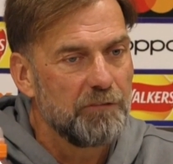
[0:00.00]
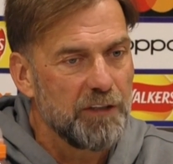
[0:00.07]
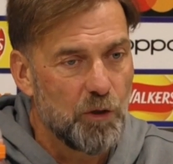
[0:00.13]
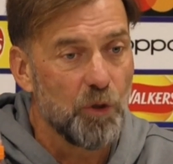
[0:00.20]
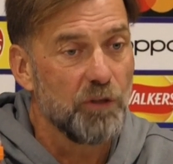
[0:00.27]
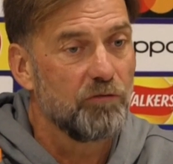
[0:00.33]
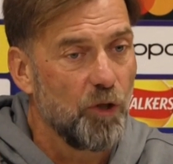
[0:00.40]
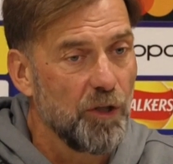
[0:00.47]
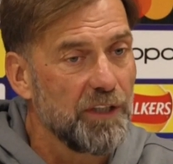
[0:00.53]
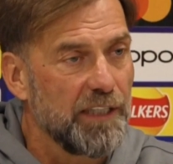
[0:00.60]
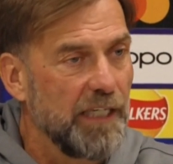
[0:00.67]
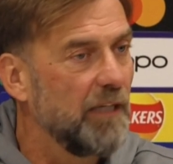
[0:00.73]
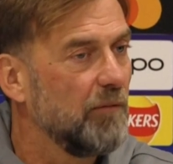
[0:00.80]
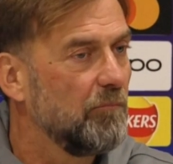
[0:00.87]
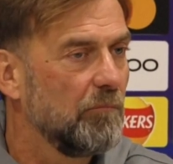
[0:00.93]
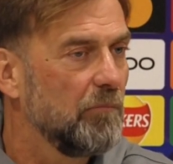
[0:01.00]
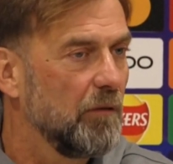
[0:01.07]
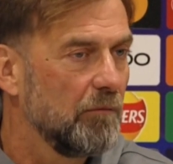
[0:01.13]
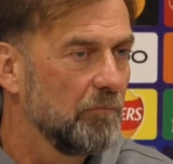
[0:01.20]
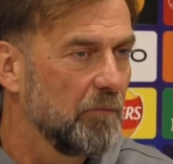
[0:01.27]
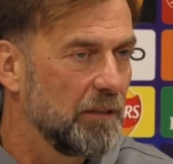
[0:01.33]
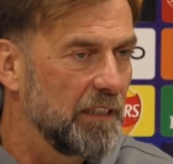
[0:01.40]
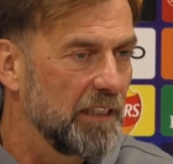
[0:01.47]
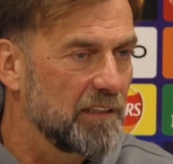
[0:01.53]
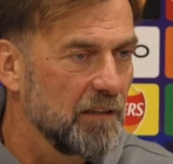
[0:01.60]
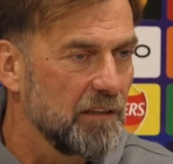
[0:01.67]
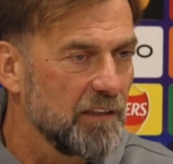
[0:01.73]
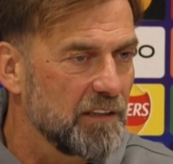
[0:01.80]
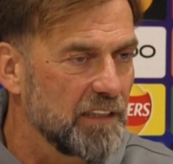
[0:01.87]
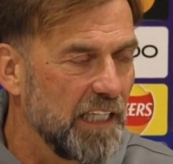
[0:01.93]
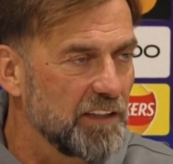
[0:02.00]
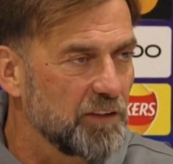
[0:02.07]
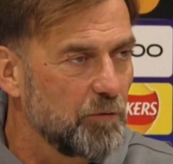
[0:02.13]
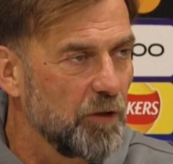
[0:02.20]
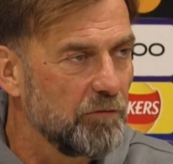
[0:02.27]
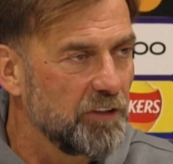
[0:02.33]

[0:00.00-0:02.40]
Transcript: we could have won the game, and that's a decisive goal.